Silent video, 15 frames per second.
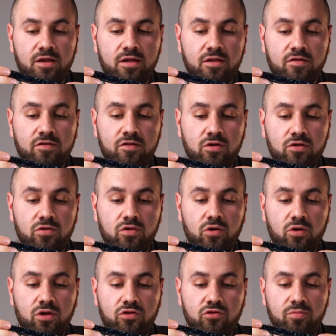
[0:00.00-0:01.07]
pen is not
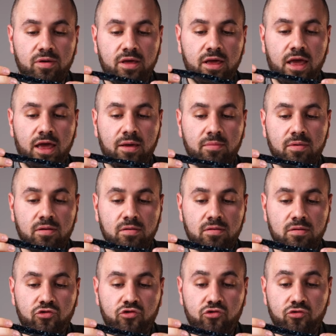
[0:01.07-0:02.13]
going to be able
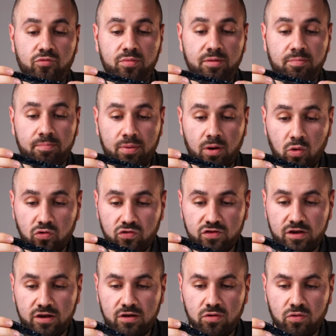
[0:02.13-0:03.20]
to be
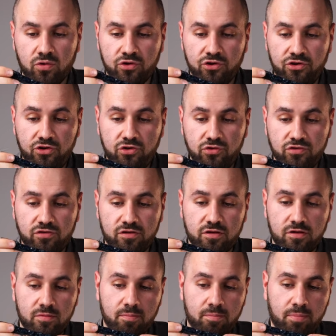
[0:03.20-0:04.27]
posted or
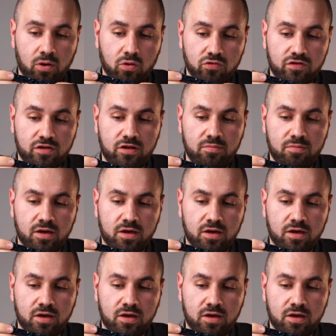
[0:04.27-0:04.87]
used posted